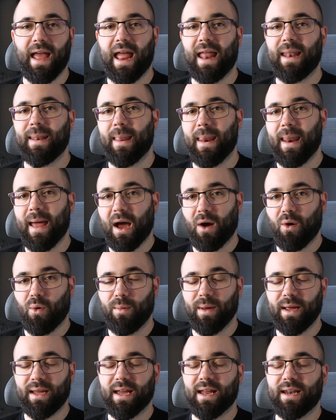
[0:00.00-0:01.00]
and now
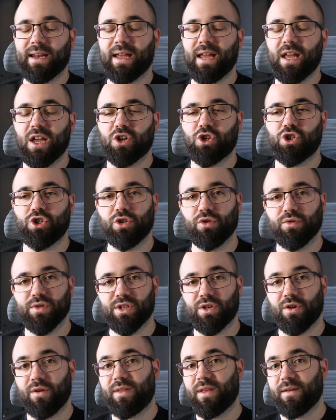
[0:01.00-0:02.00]
we can issue
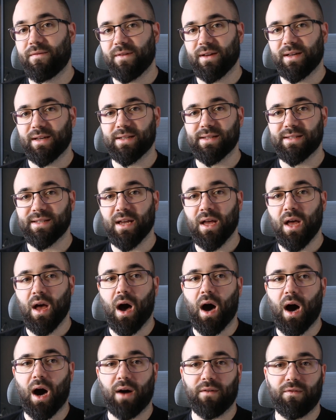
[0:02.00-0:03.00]
certificates
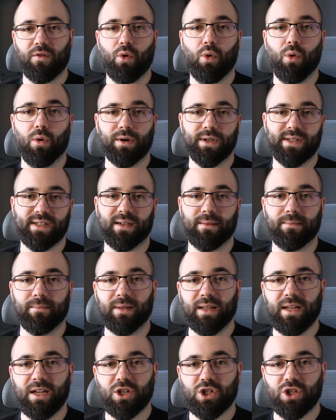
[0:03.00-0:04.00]
of course
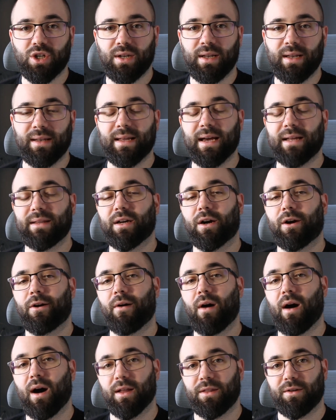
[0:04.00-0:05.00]
completion that
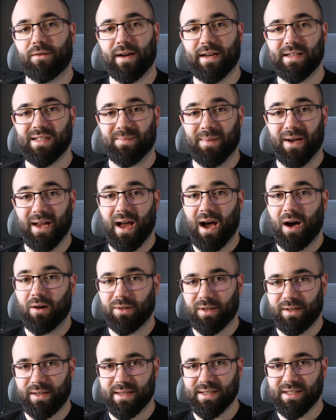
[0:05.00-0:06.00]
are authorized by
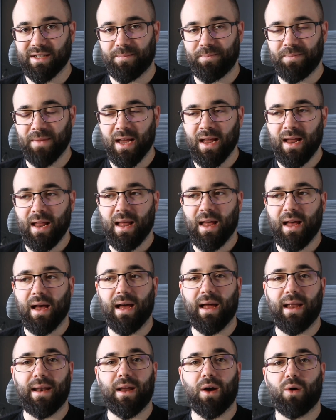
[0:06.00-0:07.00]
Autodesk.
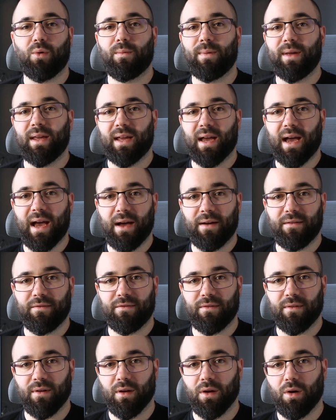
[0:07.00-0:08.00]
Now we
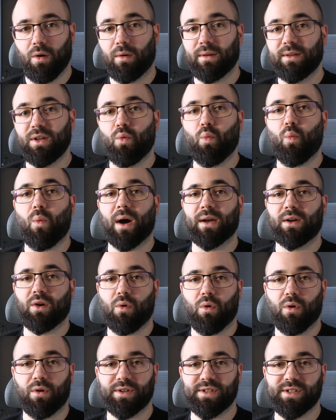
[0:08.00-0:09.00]
have only one
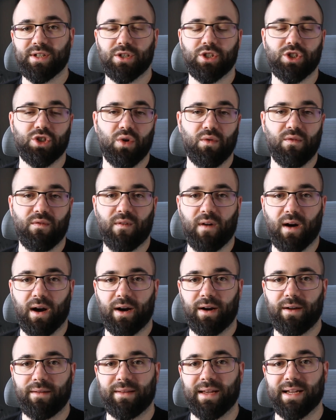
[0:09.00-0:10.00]
course so
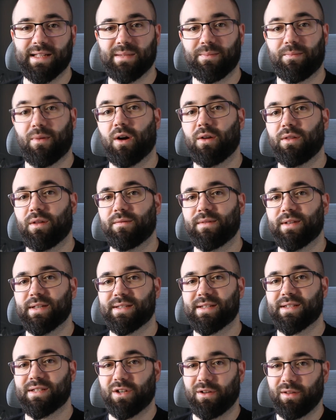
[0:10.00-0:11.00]
far that's part of this
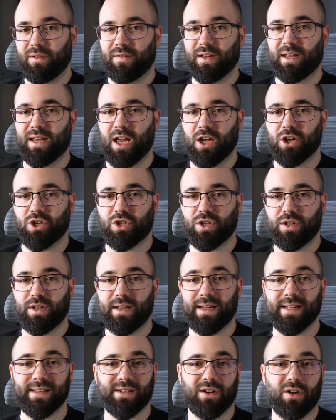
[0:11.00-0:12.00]

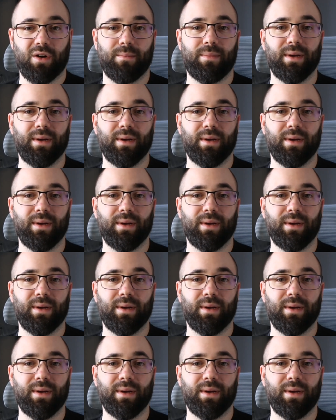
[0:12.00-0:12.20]
certification. It's our